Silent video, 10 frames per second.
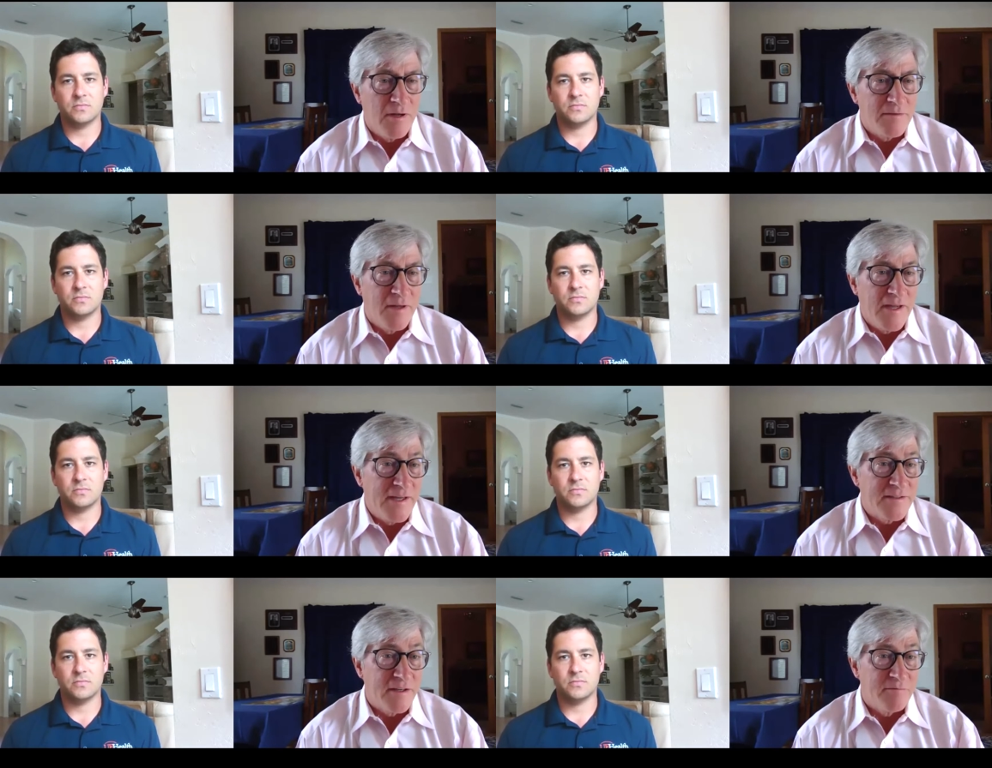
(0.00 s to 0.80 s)
Speaker 1: the
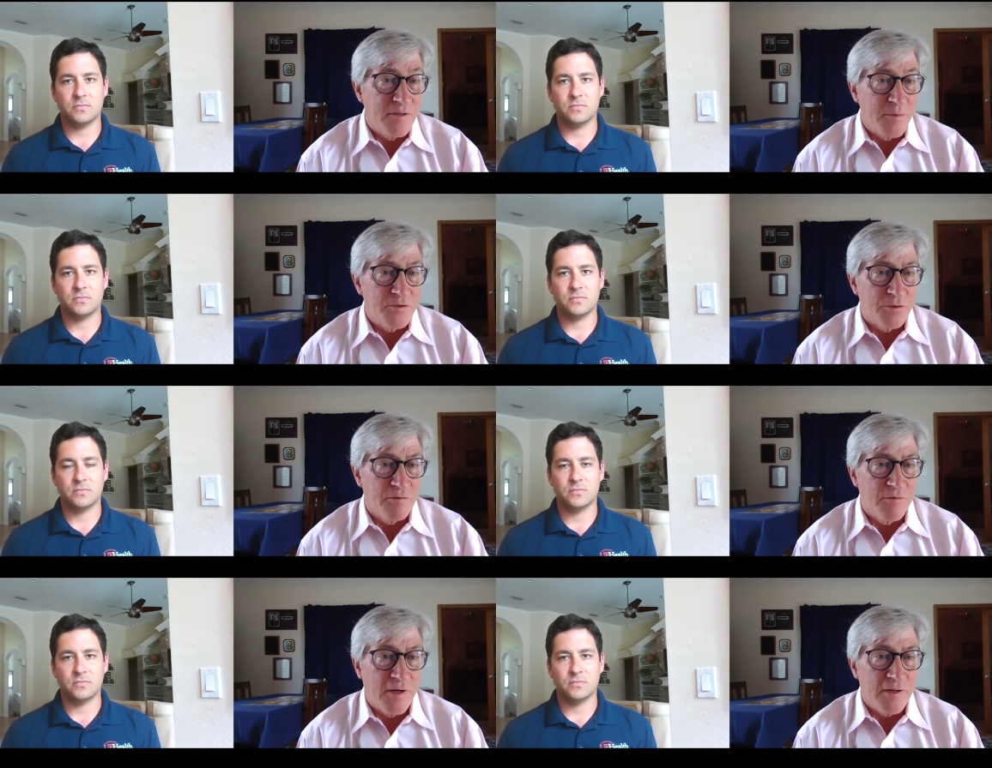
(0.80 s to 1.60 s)
anti-inflammatory
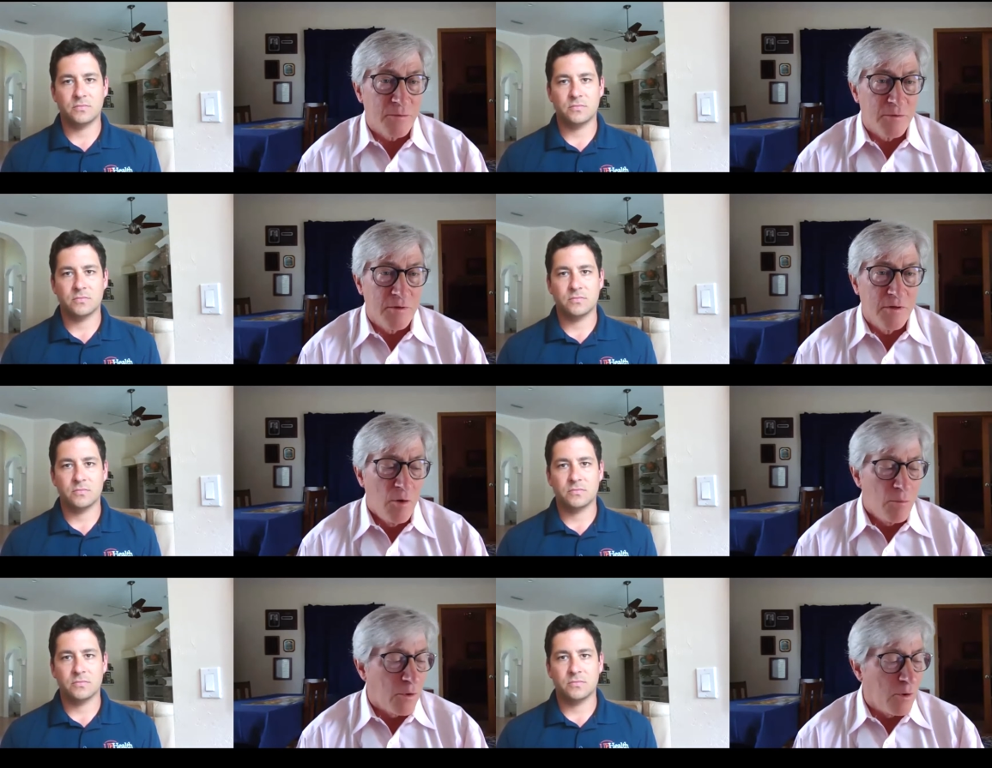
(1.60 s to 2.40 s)
effect or the
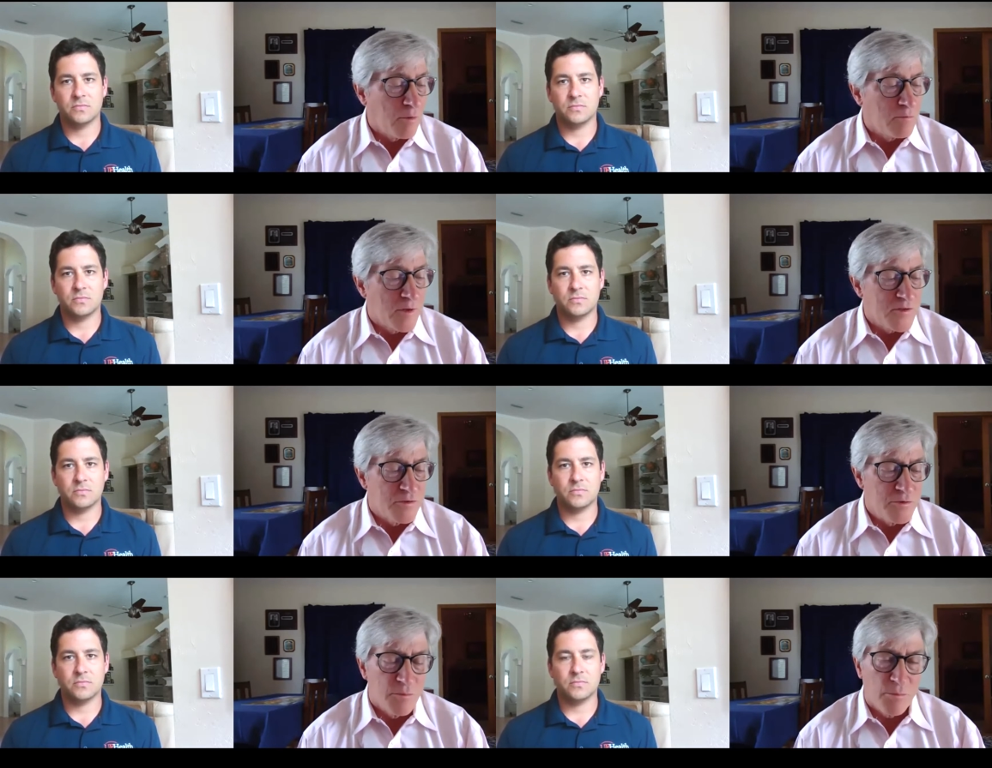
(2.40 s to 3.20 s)

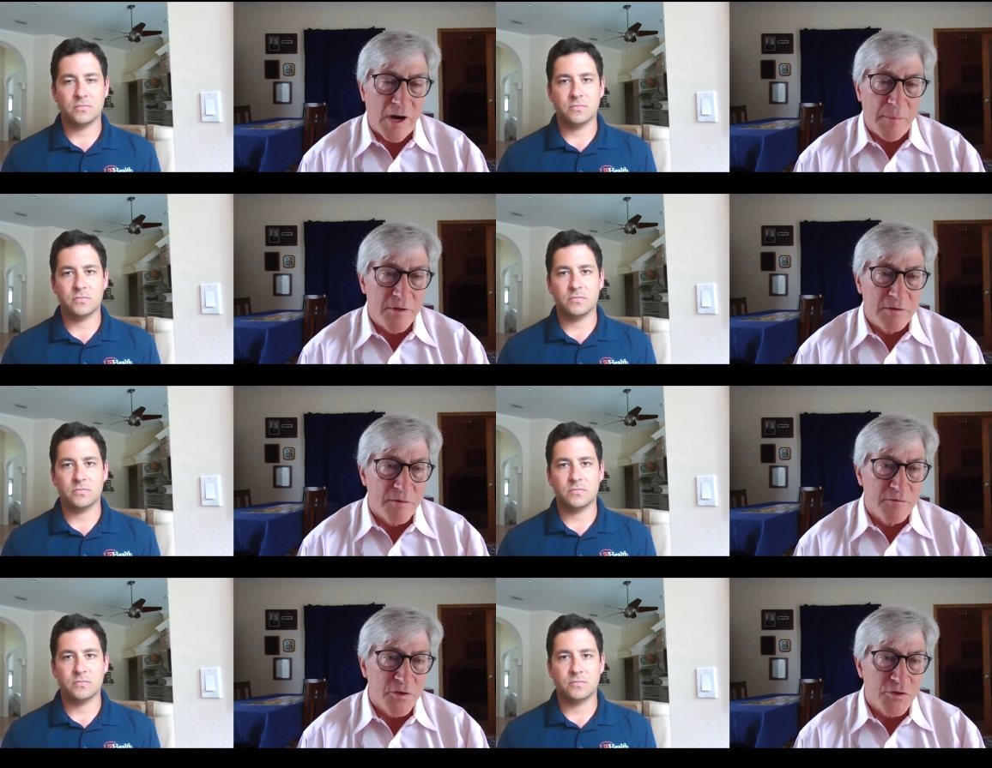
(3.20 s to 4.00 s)
pro-resolution property of the
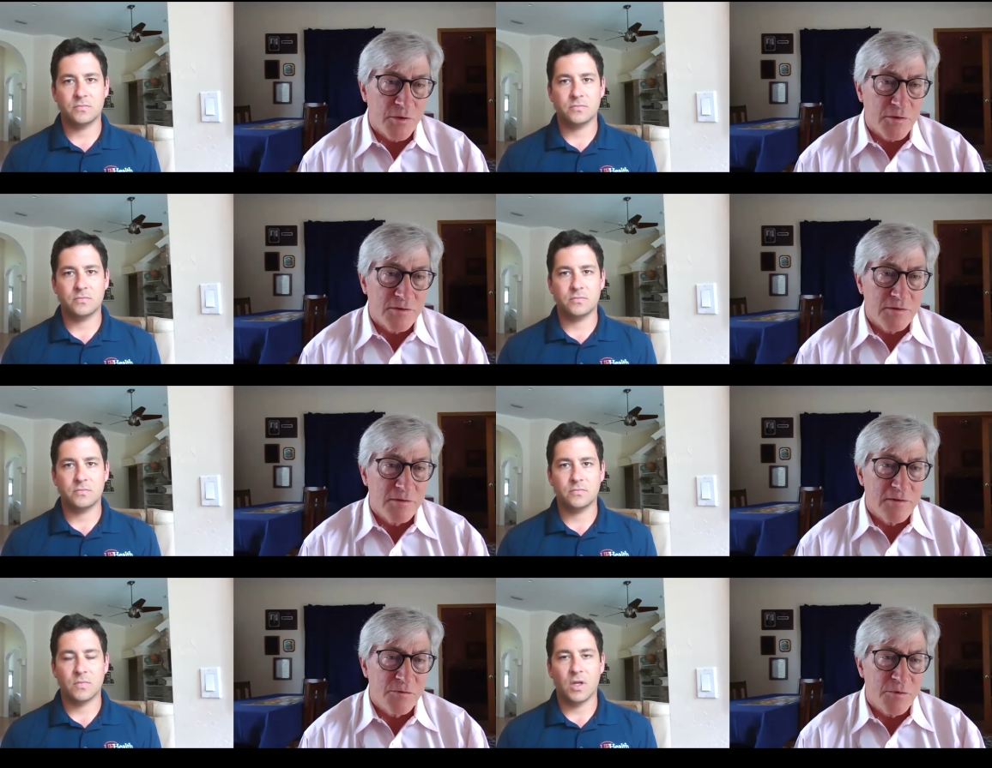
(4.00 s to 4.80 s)
fish oils in
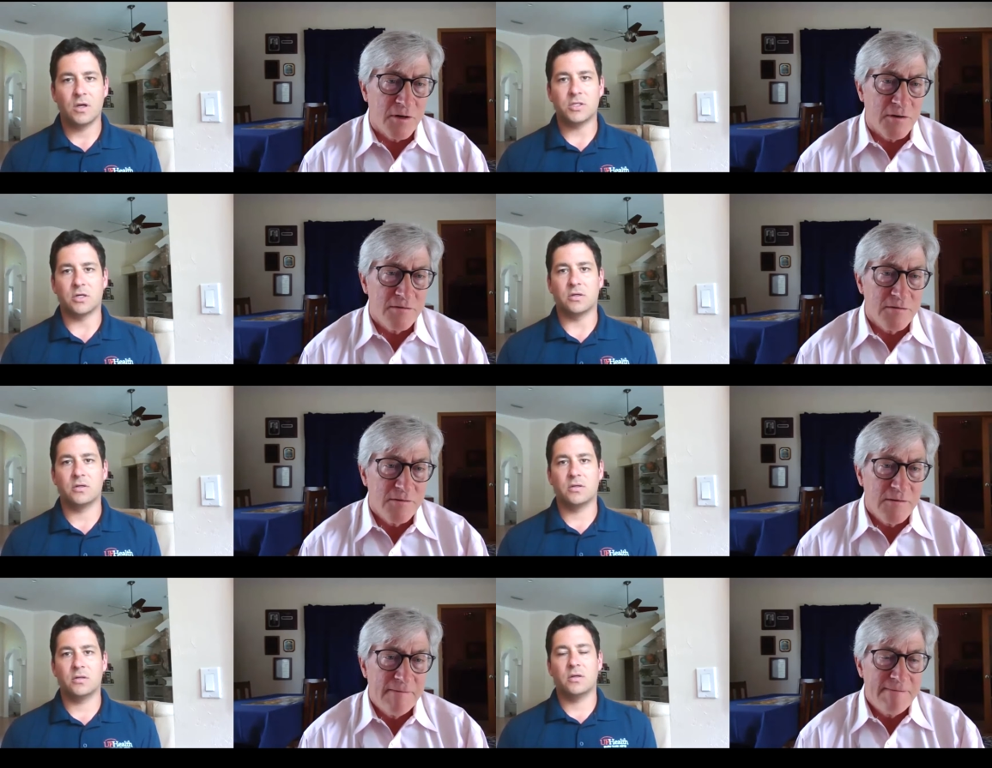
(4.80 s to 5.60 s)
this regard? Sure.
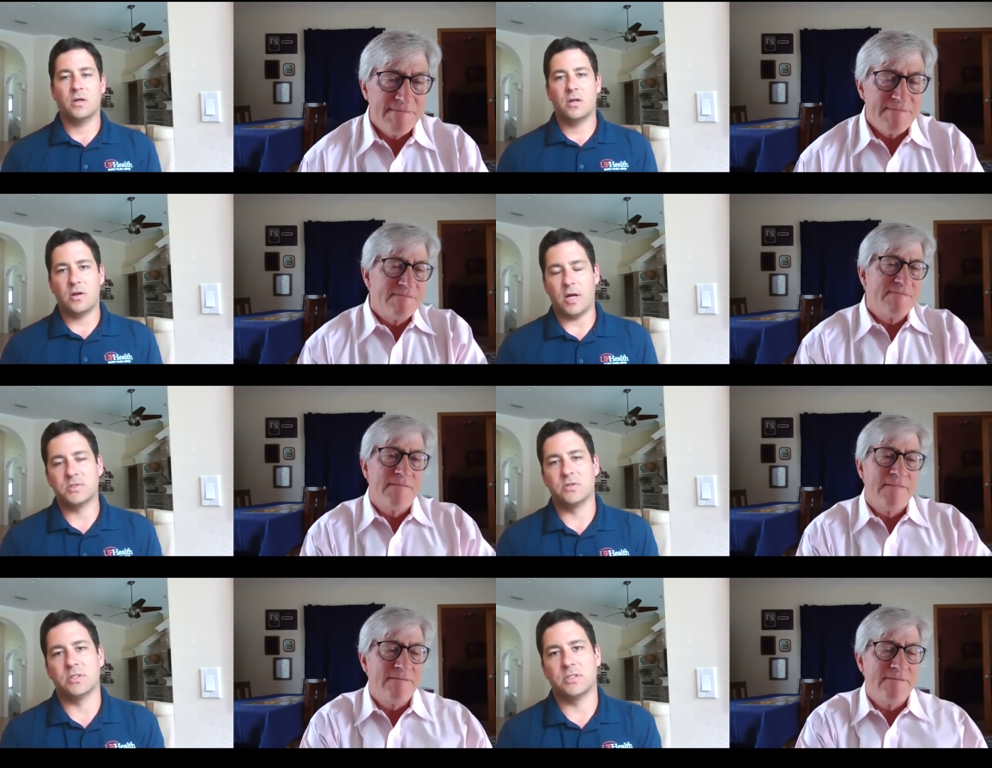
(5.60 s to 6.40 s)

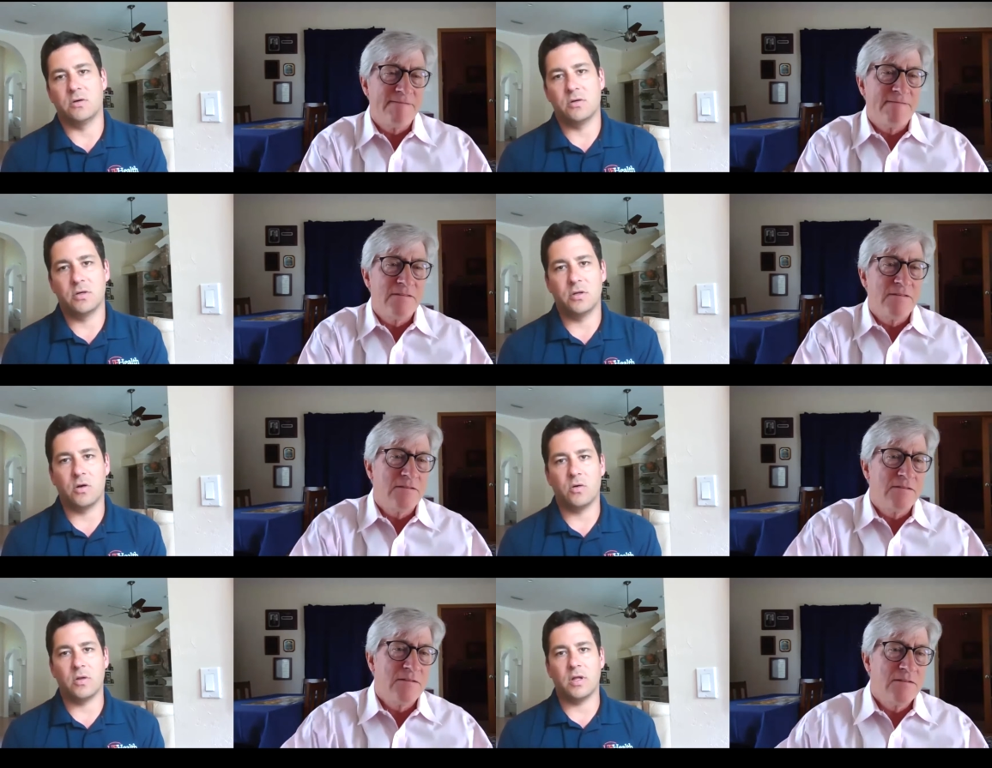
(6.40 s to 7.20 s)
Speaker 2: Absolutely. So, you know,
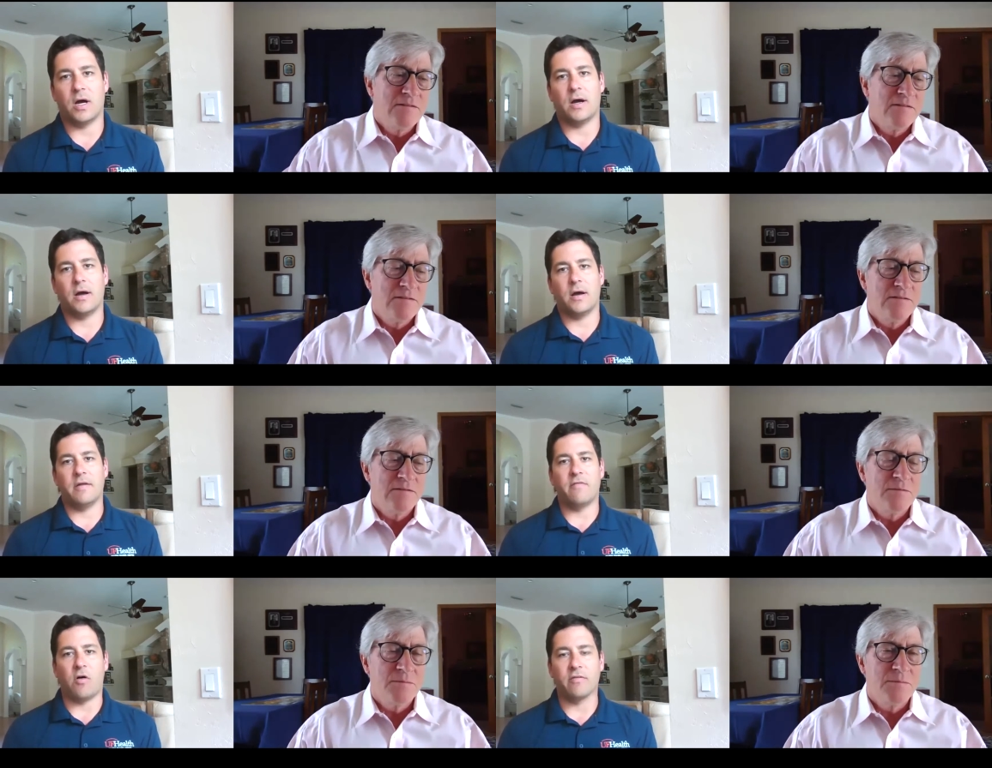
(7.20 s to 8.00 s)
an
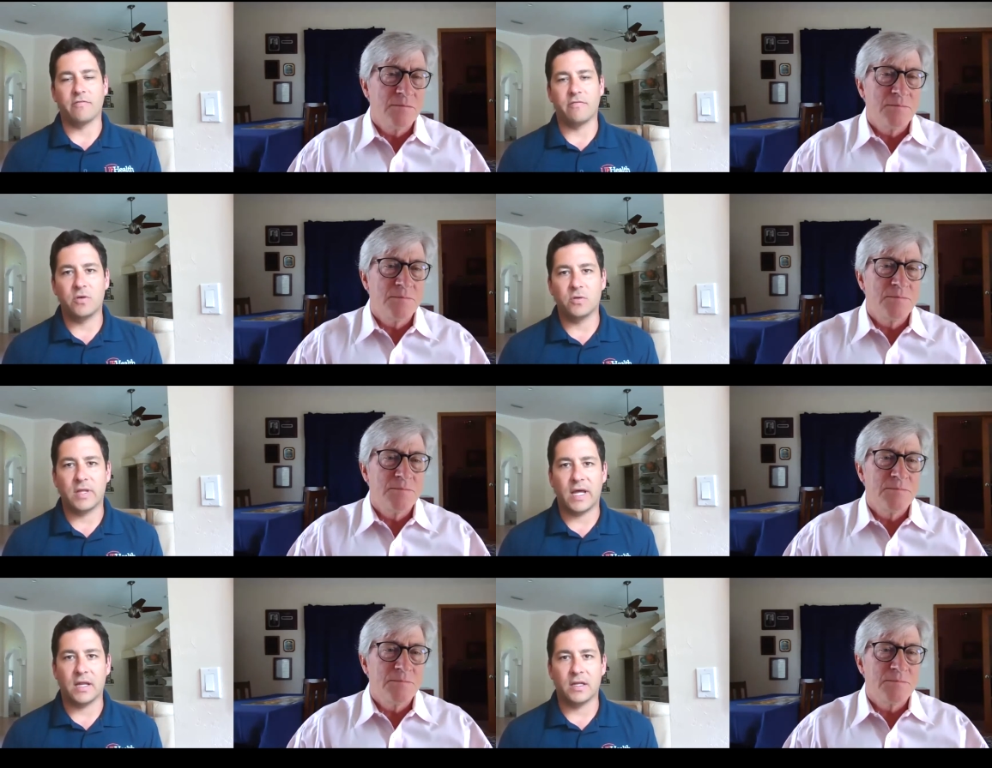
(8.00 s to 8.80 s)
evolving field
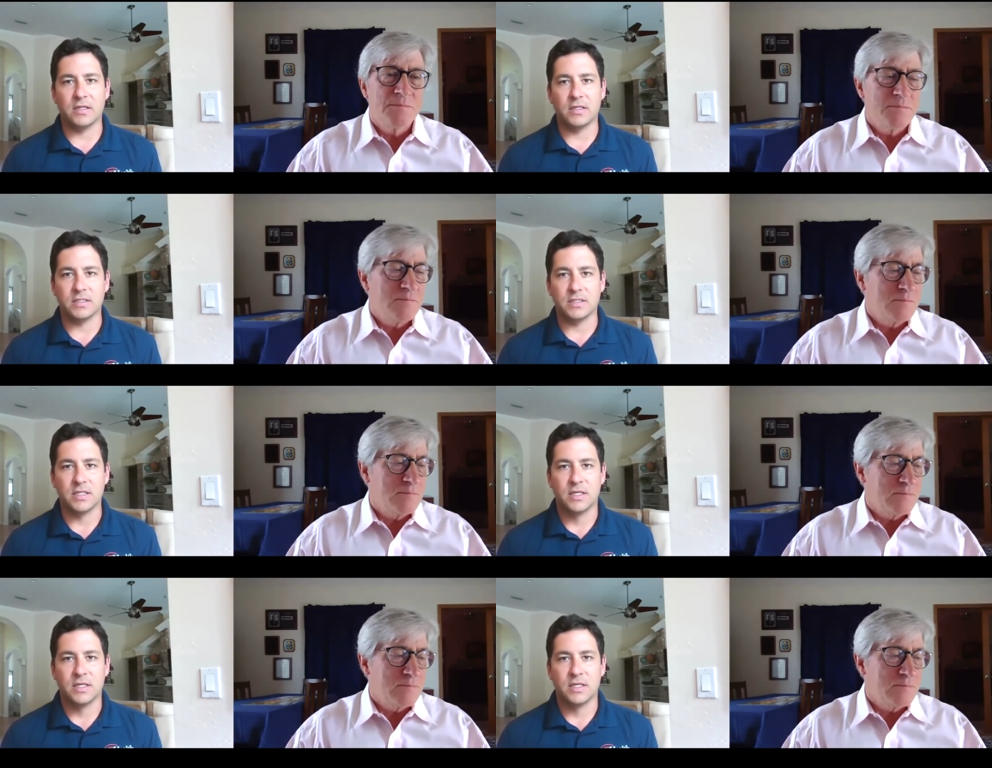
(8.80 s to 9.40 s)
that is